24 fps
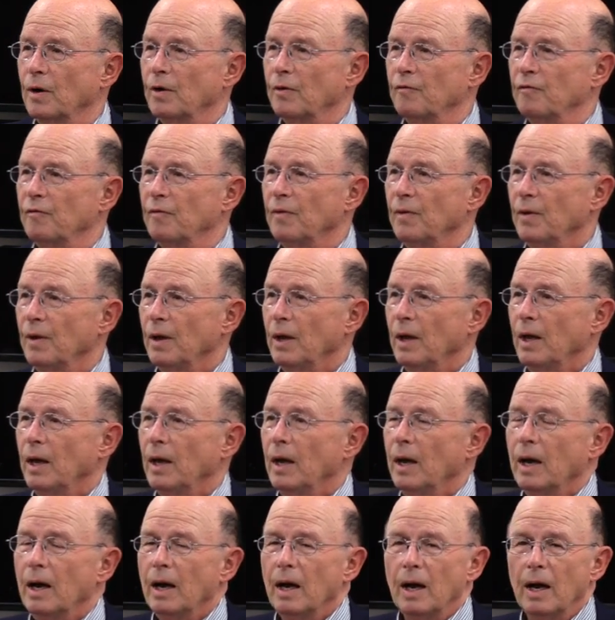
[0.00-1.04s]
of,
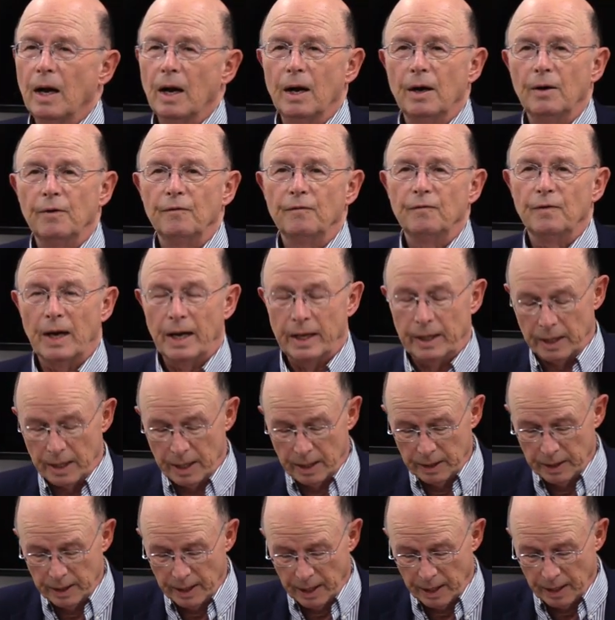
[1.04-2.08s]
of
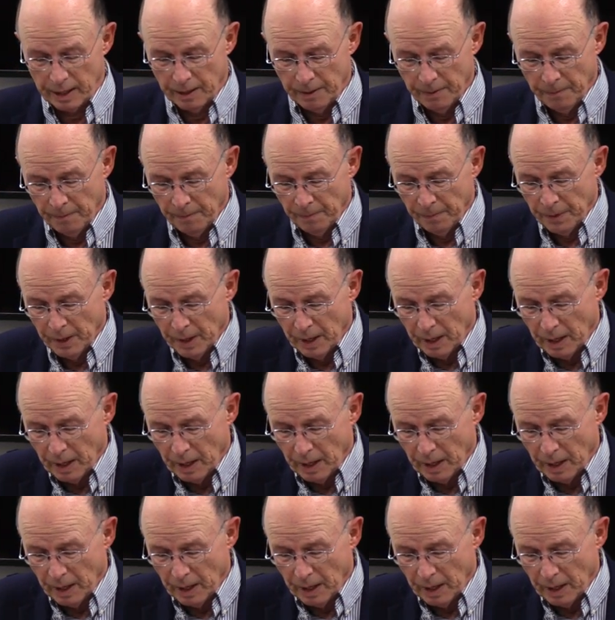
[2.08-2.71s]
Allende.